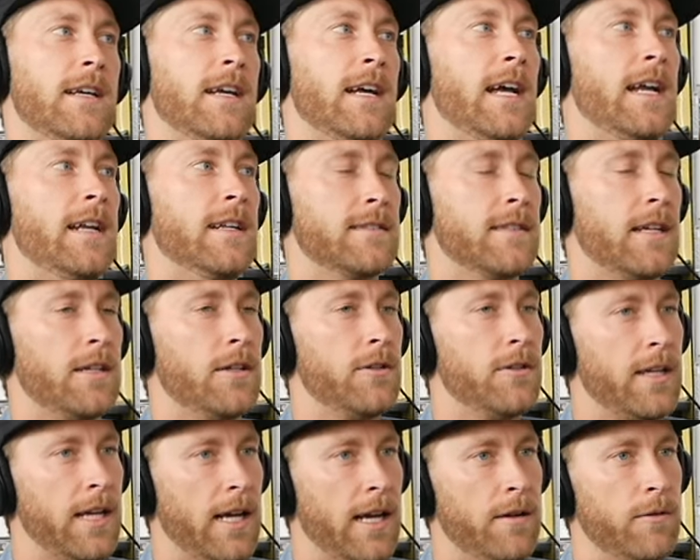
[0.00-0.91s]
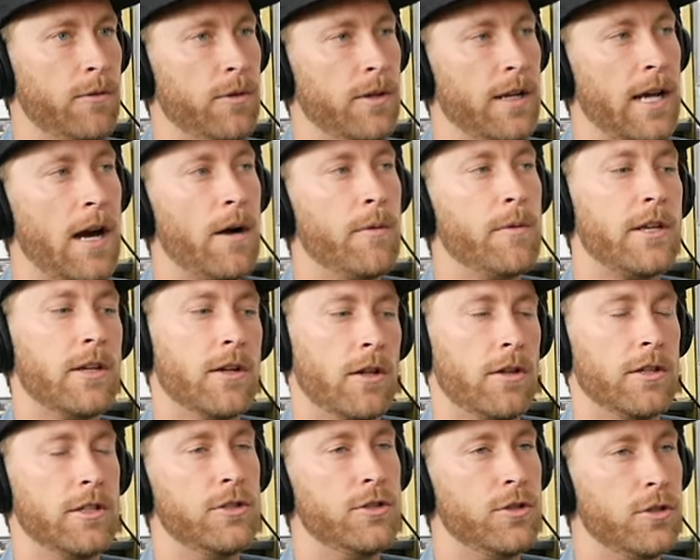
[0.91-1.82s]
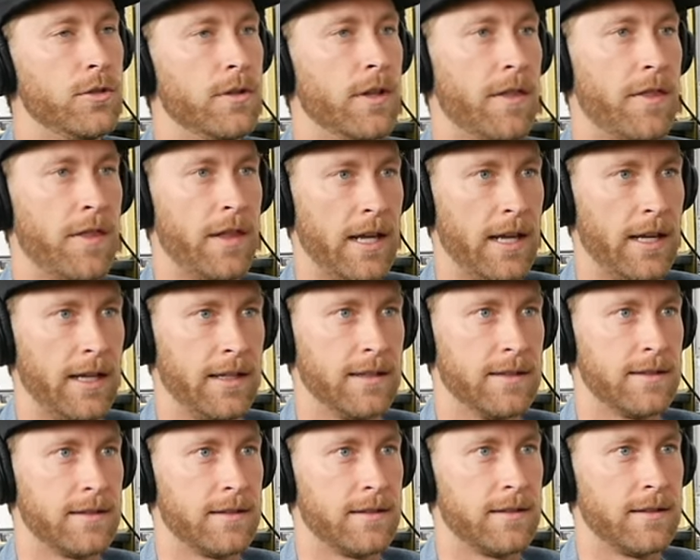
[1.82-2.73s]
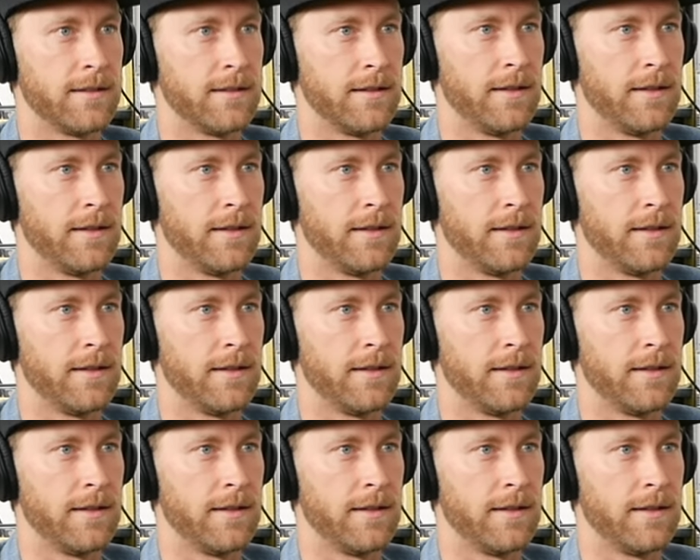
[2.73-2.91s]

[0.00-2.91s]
And it's like, okay, well now we can only do the things